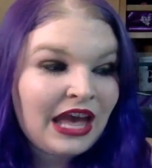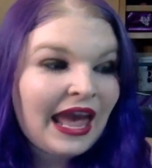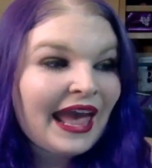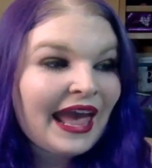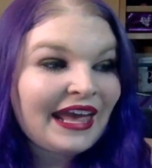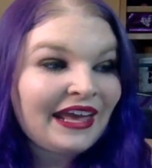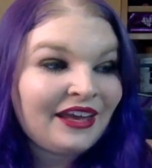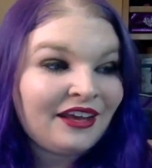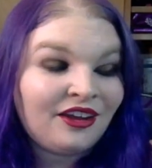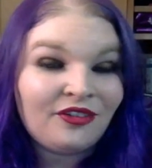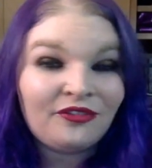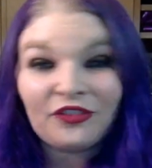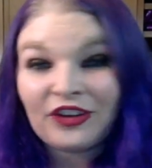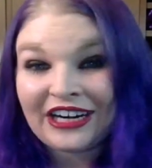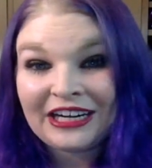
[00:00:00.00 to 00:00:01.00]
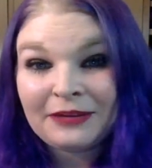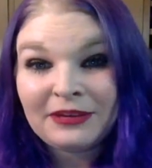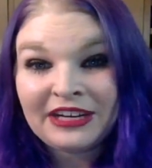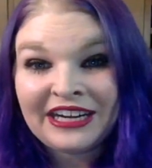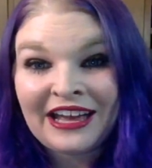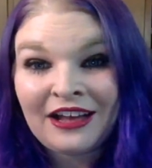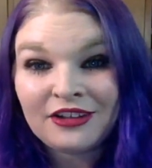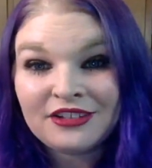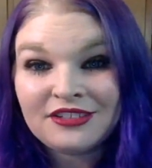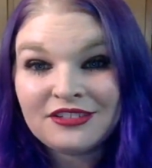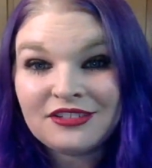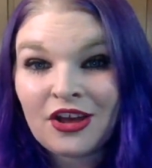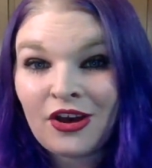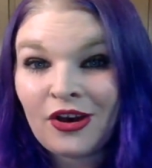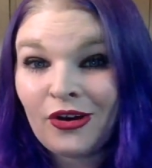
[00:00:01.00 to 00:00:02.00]
and for anybody else.
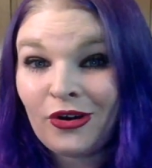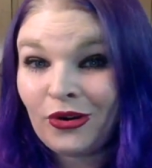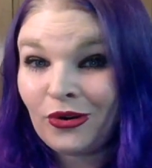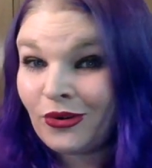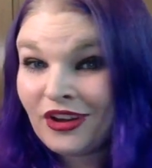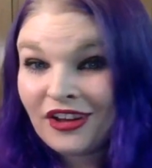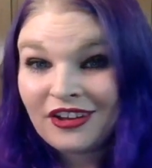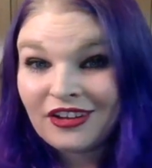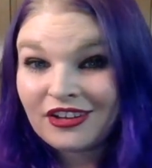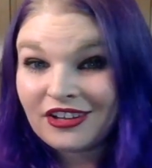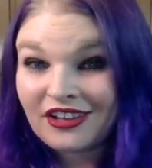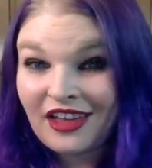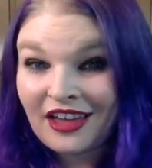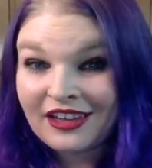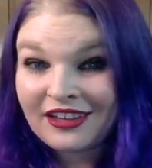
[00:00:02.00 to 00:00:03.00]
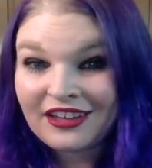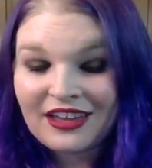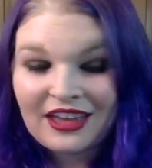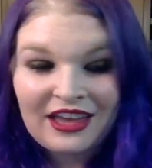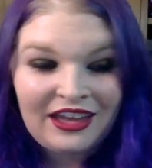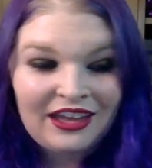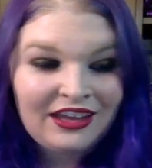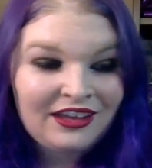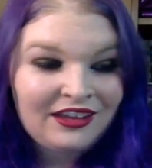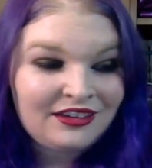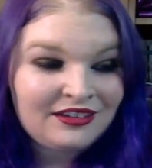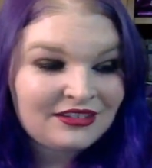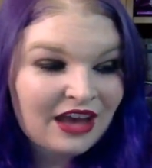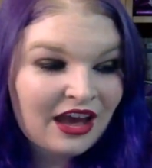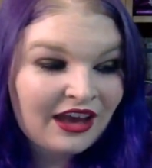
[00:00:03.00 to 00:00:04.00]
So good luck,
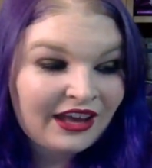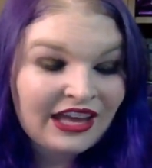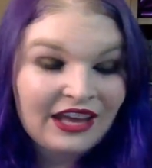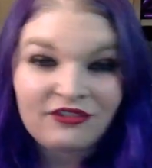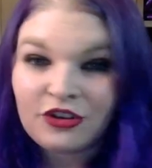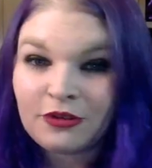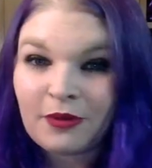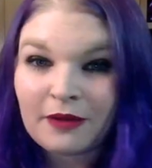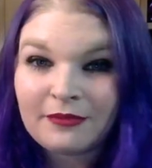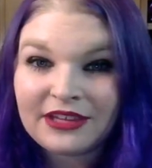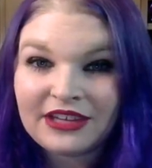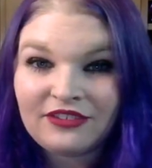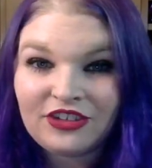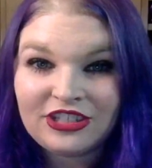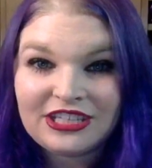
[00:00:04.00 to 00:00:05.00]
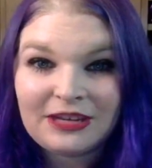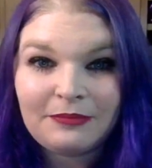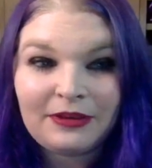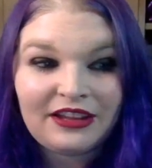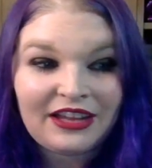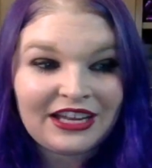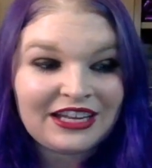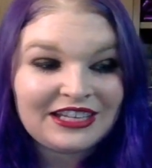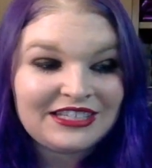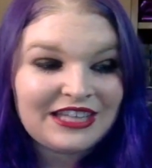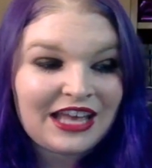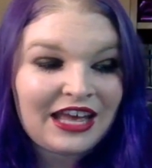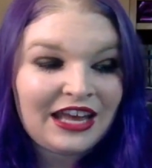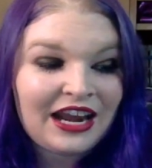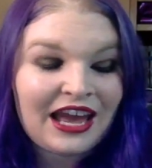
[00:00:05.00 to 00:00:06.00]
and I have no problem giving you a template. Like I
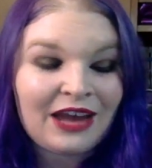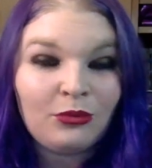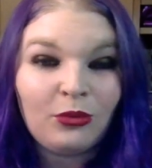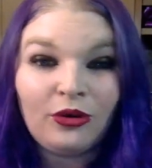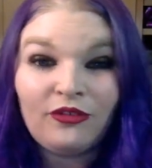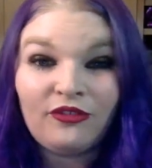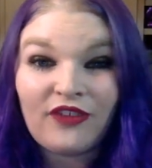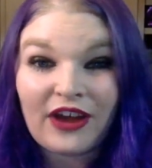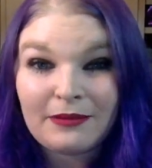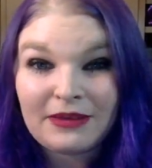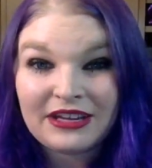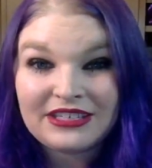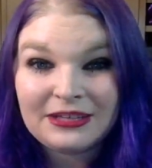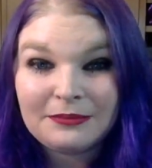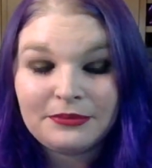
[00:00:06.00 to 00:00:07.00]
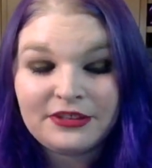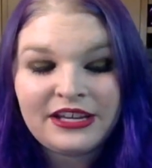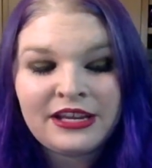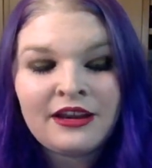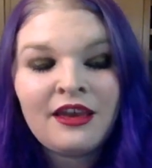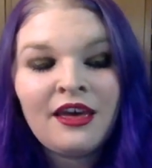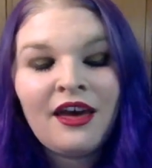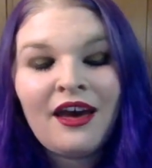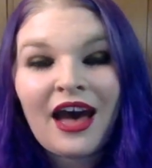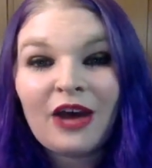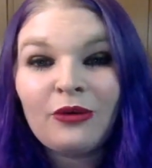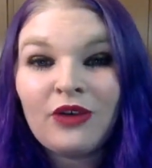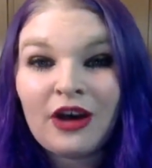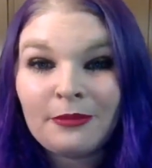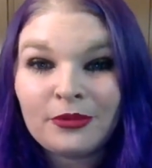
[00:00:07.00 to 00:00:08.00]
said, I will find my template, I
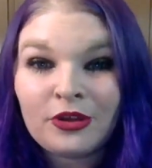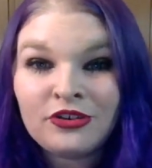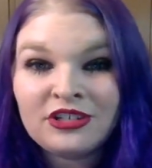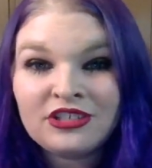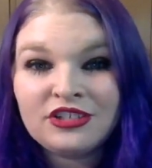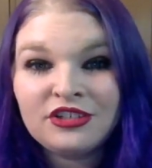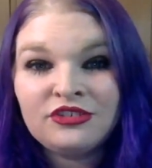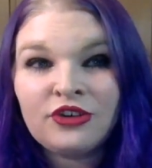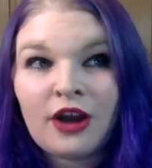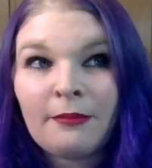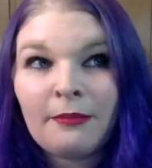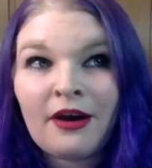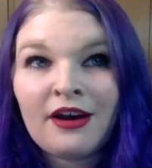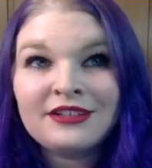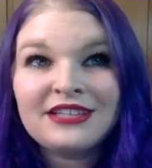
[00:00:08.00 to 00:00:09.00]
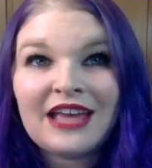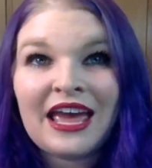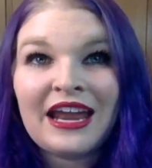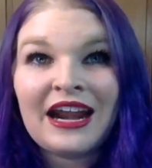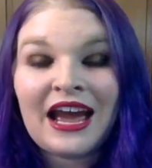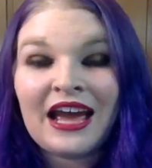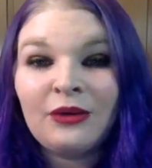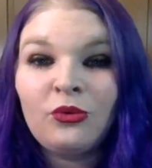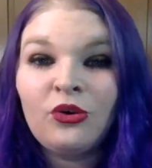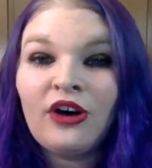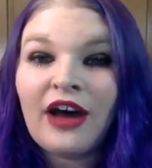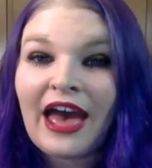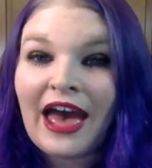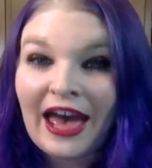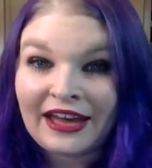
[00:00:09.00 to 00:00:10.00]
will upload it to Dropbox, and I will
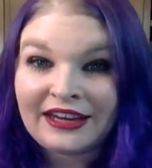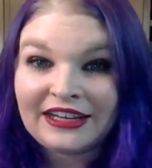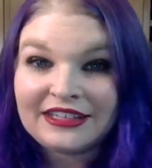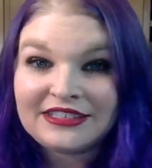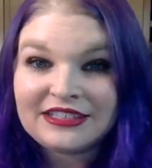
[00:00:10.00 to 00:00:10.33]
add it